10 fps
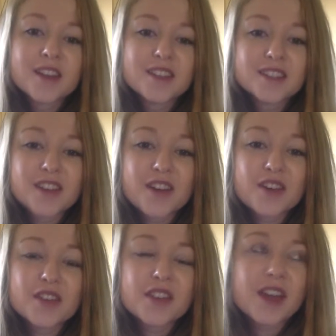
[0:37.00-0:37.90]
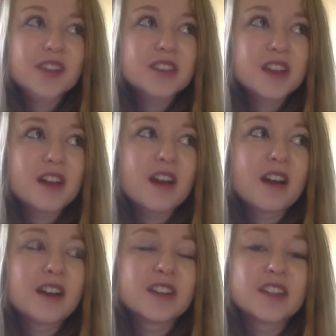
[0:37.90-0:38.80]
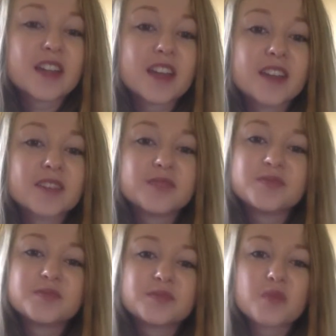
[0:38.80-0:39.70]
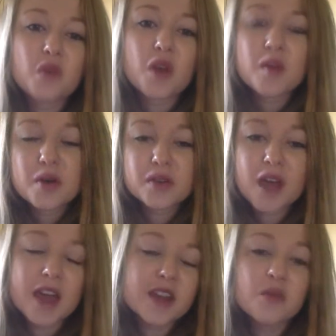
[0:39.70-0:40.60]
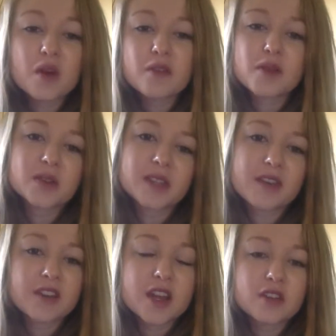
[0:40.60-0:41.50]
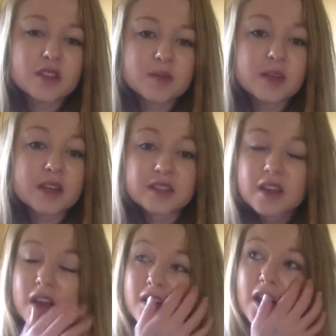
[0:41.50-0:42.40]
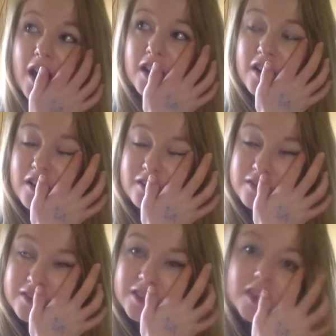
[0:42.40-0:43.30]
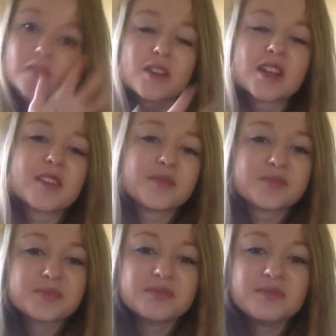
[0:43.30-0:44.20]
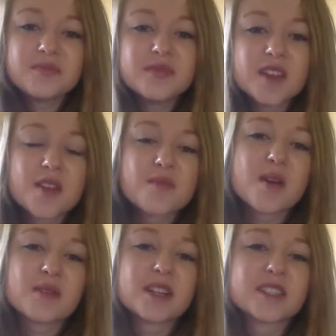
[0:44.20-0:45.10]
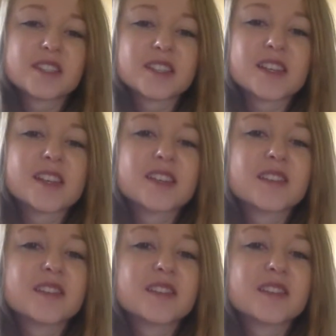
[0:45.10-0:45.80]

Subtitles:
So that was kind of hard to, like, I didn't want to post that video just because, I don't know, too many memories, just like,